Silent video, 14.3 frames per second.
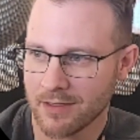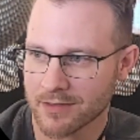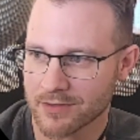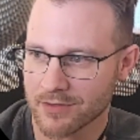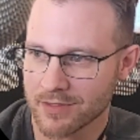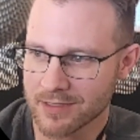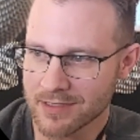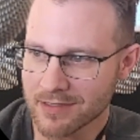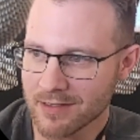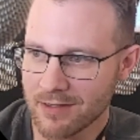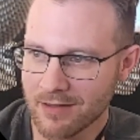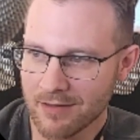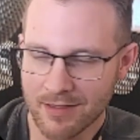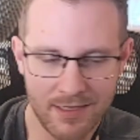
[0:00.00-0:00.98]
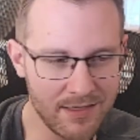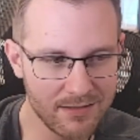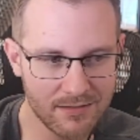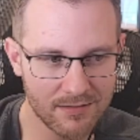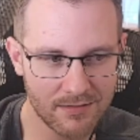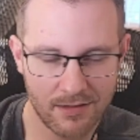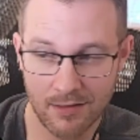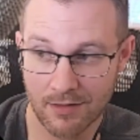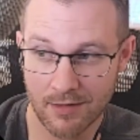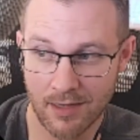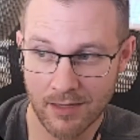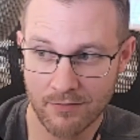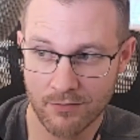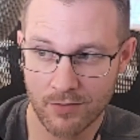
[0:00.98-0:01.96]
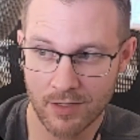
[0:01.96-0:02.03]
So this is all like a
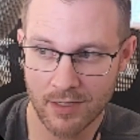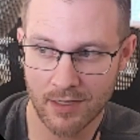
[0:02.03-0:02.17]
lot of what